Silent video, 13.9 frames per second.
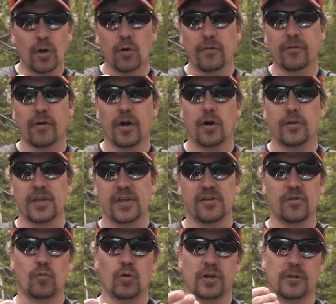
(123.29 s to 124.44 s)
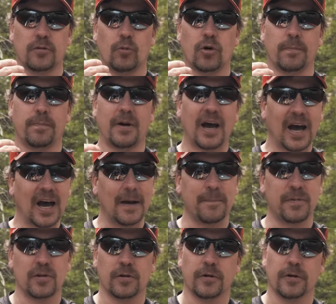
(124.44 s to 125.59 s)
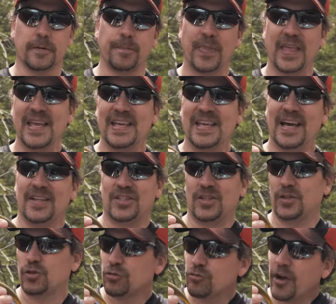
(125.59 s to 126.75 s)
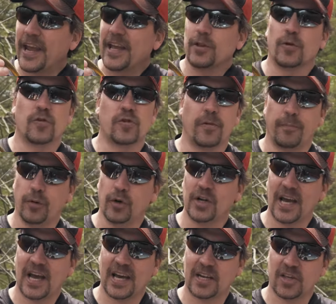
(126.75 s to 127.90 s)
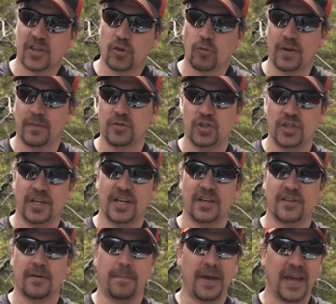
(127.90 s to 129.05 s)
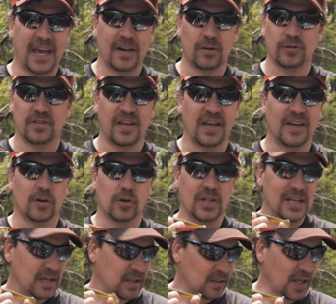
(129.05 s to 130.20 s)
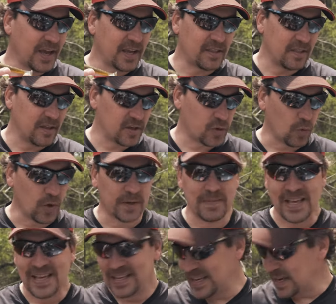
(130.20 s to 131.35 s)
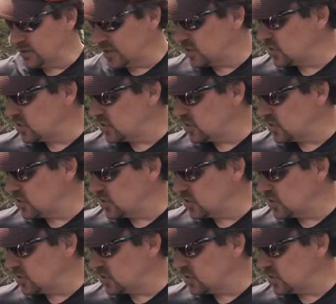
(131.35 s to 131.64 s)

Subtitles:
overall, this is one of the more popular trailers to put on a swim jig is a paddle tail like this one. Now the